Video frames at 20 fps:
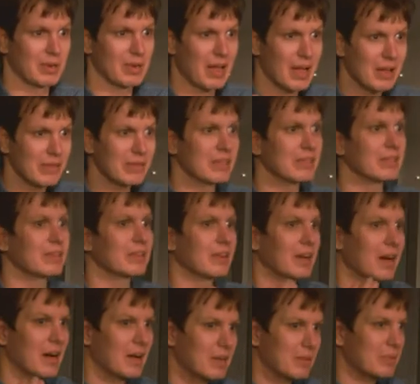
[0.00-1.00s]
Having
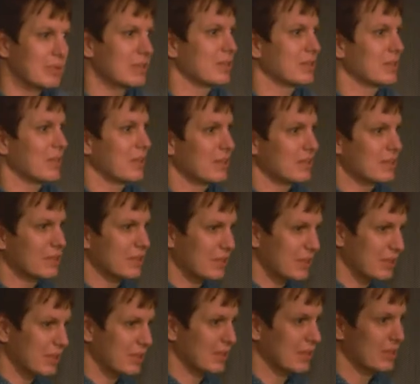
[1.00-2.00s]

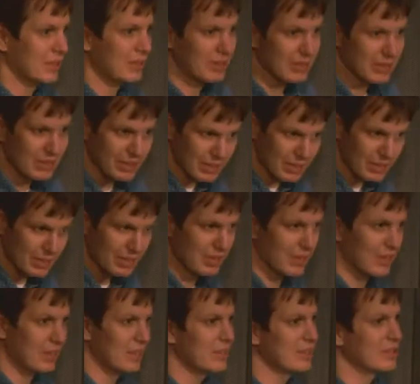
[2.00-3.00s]
100%
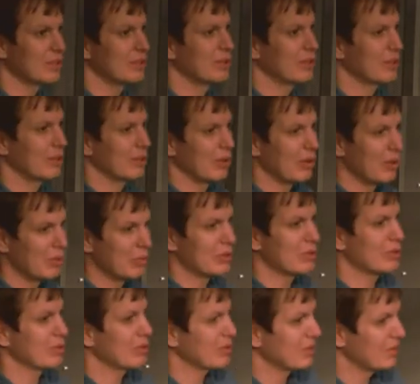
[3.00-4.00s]
easy to
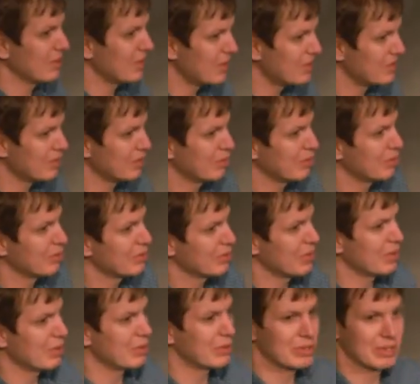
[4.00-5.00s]
open source and easy to use
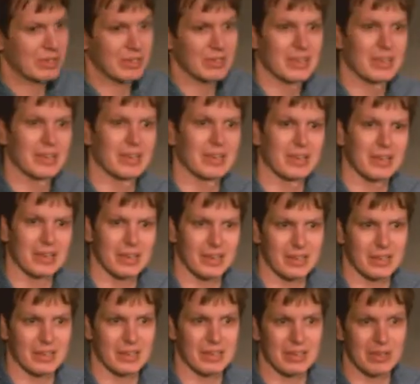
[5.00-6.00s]
solution,
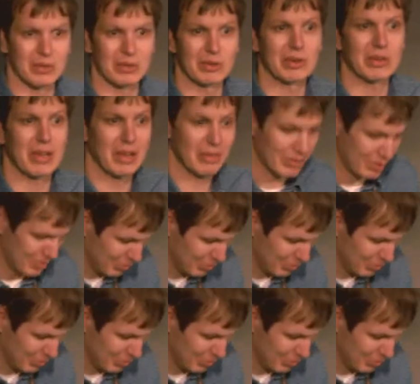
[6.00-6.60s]
you don't have